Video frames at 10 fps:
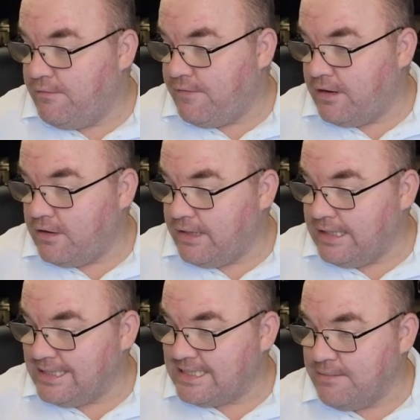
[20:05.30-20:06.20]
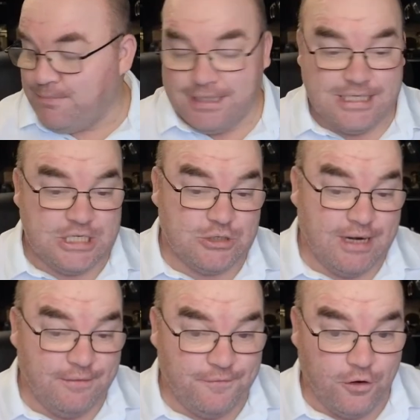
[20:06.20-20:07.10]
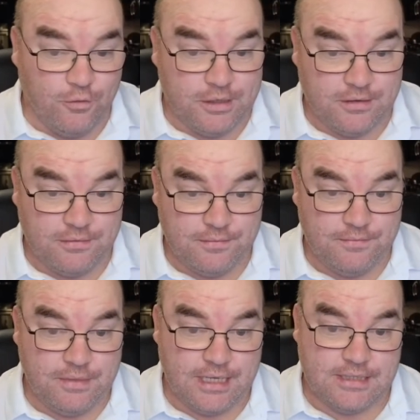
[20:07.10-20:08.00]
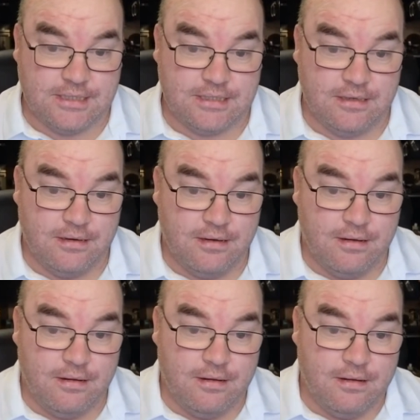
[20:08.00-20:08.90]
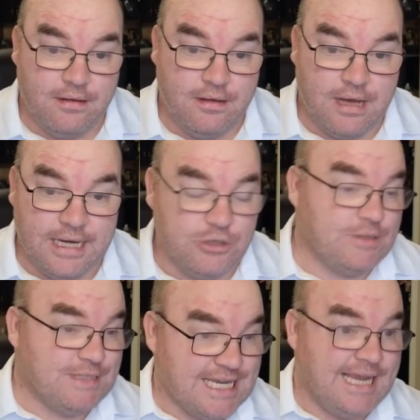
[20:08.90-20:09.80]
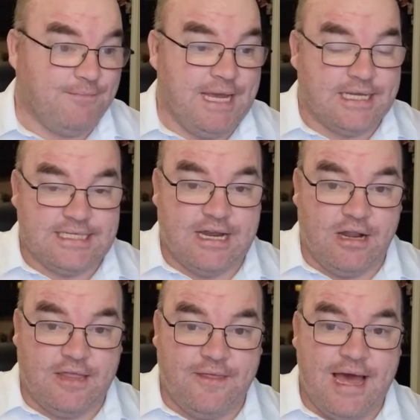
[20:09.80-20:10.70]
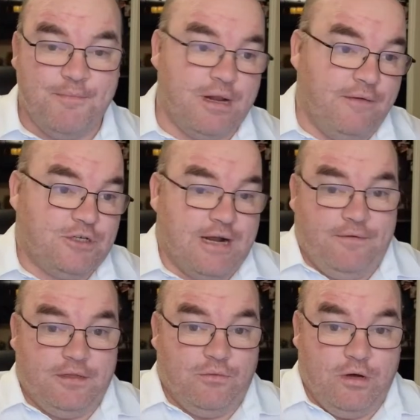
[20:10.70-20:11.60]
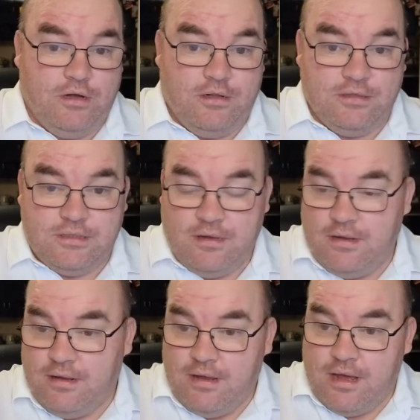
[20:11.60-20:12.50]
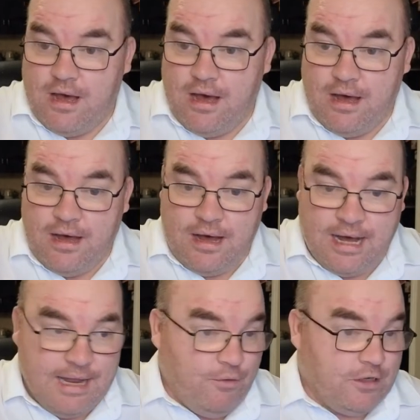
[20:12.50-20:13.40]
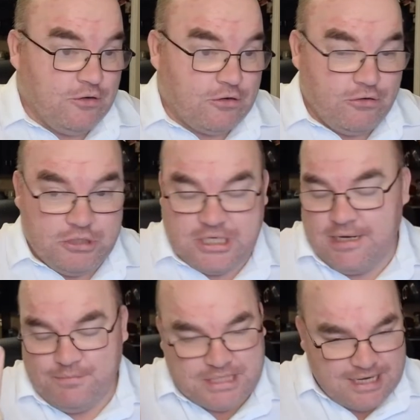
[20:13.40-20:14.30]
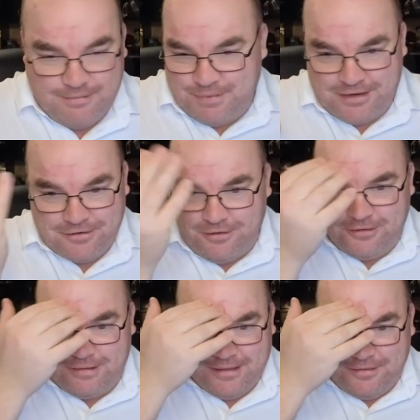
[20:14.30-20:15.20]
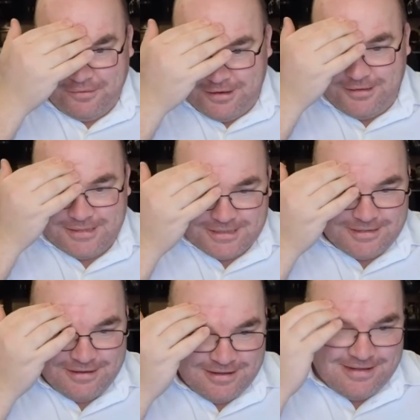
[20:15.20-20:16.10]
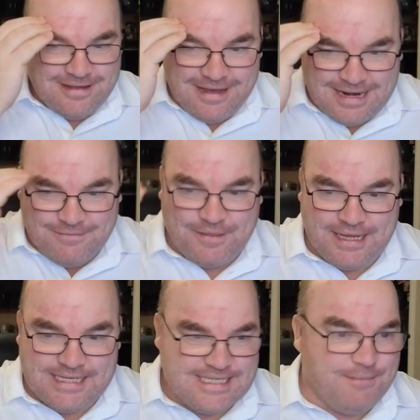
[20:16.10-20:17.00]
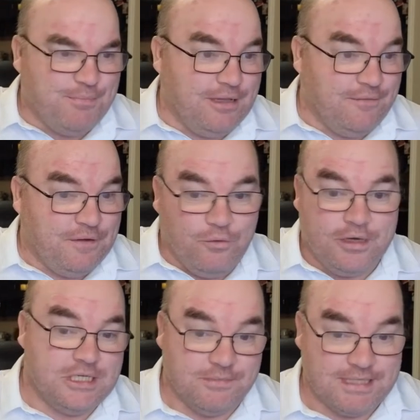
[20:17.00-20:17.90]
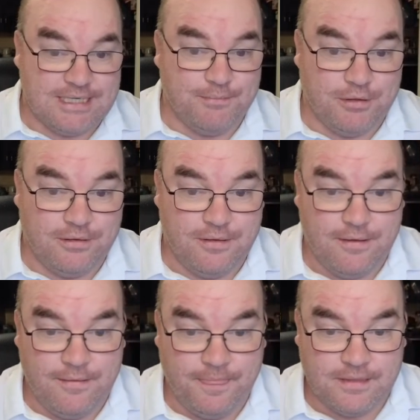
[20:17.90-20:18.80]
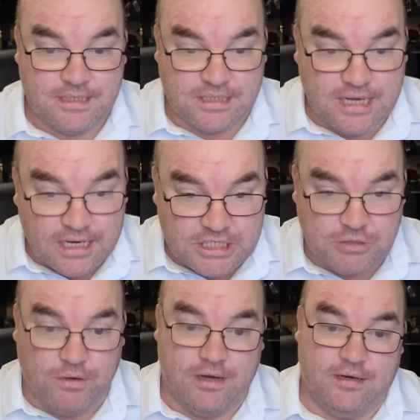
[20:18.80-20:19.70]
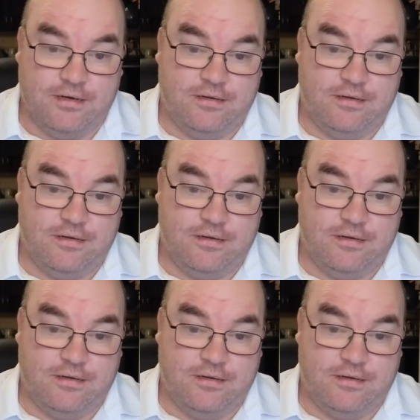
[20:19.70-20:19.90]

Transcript: Very simple and straightforward. Yes. I do say make it sound like that, but I've traveled the world. I worked on cruise ships. I've been all around the world. And everything is simple if you want it to be simple. Saskatchewan.